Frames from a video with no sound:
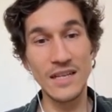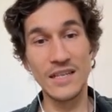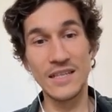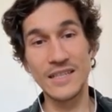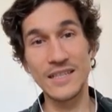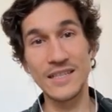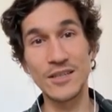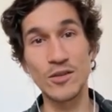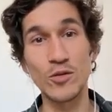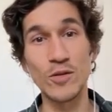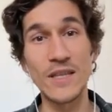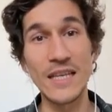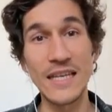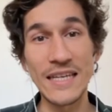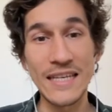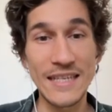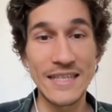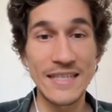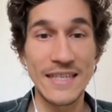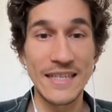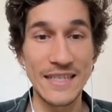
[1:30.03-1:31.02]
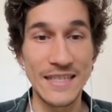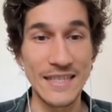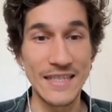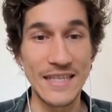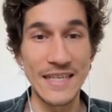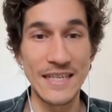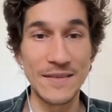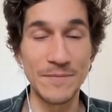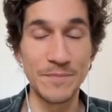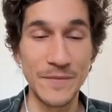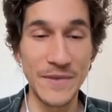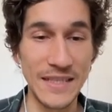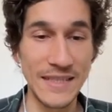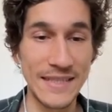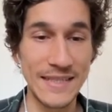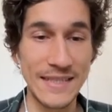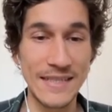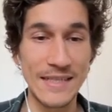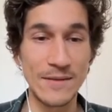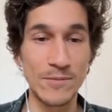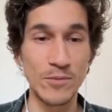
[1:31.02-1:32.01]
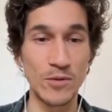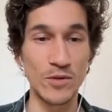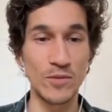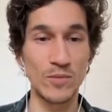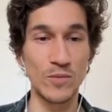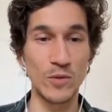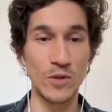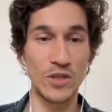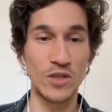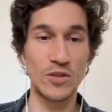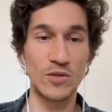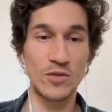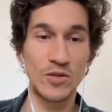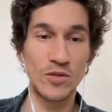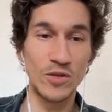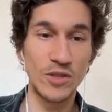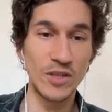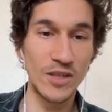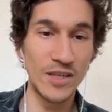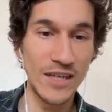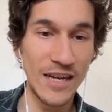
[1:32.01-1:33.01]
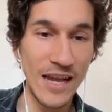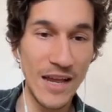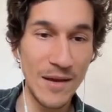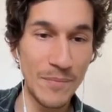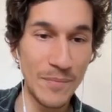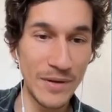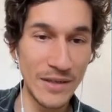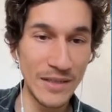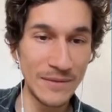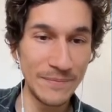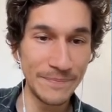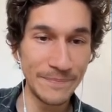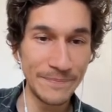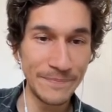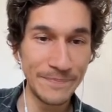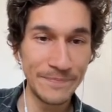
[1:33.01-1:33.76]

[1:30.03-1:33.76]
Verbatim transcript: Let's do this and see what's gonna happen.